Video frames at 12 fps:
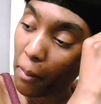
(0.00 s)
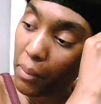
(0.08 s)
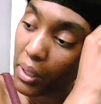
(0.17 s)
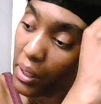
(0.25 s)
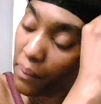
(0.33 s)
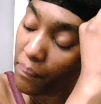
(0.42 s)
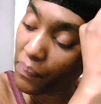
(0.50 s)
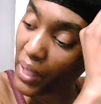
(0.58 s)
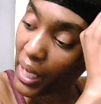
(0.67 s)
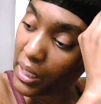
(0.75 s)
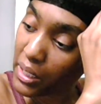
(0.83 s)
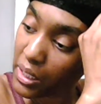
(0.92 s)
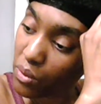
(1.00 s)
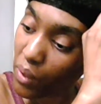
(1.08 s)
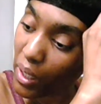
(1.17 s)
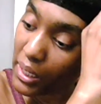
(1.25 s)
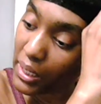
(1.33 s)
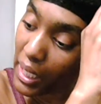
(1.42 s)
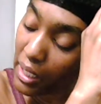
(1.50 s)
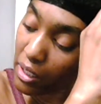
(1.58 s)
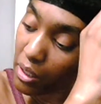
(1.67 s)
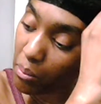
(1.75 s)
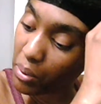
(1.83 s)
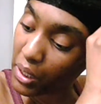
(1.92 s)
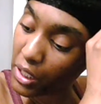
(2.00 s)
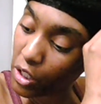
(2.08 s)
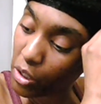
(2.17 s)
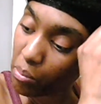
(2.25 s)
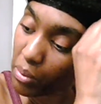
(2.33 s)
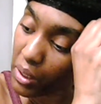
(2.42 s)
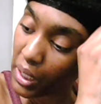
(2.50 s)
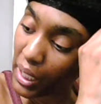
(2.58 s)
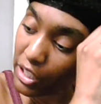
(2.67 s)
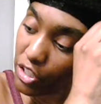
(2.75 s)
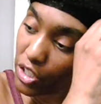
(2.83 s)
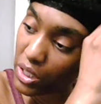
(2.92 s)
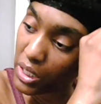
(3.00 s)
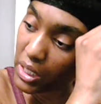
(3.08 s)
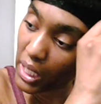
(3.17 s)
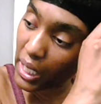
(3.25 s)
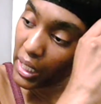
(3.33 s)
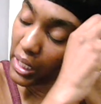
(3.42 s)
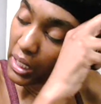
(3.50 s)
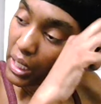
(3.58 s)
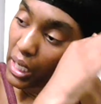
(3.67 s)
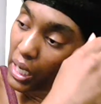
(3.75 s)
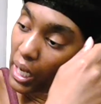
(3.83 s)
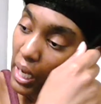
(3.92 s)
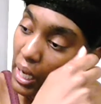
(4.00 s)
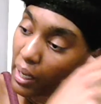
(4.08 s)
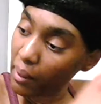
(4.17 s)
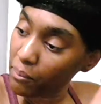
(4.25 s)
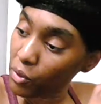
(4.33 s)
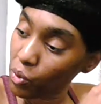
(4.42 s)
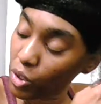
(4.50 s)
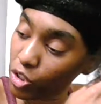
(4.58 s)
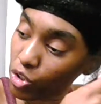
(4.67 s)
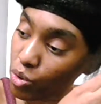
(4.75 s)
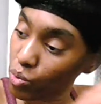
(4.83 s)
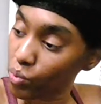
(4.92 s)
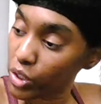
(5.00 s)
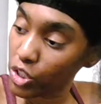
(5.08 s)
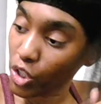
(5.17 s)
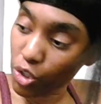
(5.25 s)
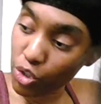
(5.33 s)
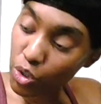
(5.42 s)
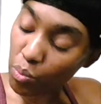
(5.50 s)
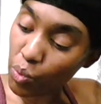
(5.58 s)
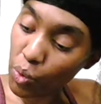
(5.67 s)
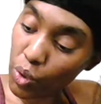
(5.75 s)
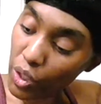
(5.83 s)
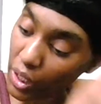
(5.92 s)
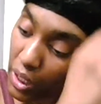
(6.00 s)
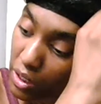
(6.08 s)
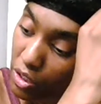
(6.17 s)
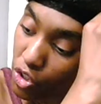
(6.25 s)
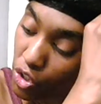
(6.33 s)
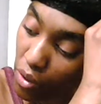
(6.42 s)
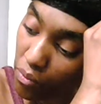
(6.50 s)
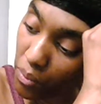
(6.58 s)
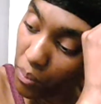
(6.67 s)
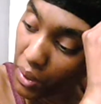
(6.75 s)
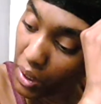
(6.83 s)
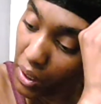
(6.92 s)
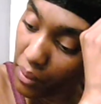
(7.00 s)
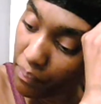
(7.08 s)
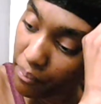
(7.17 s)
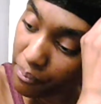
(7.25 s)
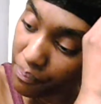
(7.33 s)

But I did write it down in a planner, but I just decided I'm going to research some more and start from there.